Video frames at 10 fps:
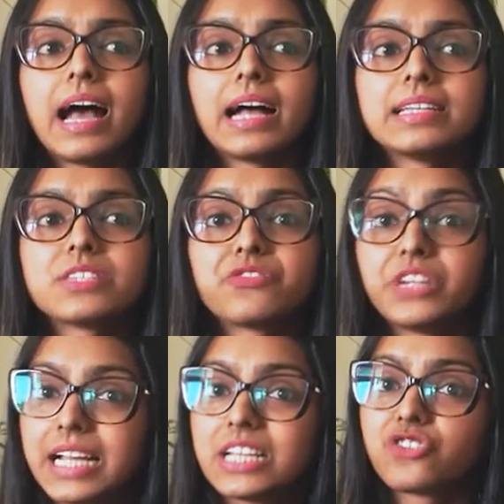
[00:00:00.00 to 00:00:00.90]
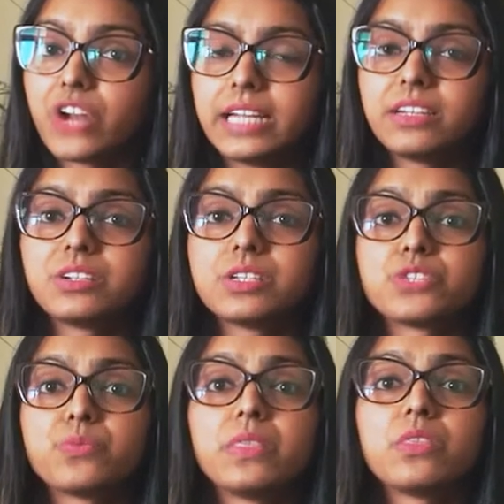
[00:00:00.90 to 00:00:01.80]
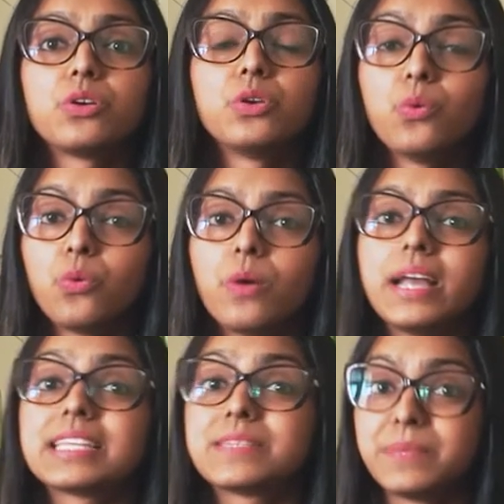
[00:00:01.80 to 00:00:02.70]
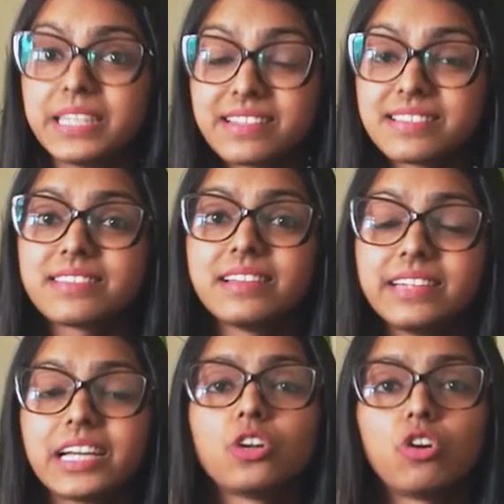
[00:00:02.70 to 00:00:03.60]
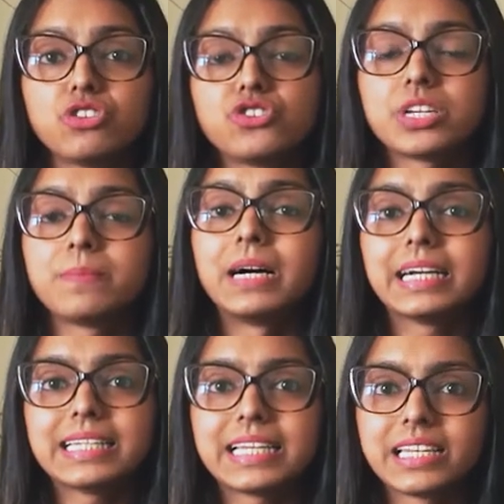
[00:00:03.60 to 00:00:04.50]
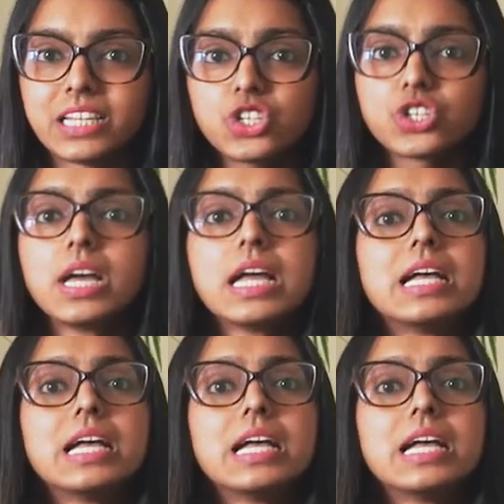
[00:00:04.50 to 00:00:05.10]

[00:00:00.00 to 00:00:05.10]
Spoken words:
as freelance writers with no experience in technology and marketing niche.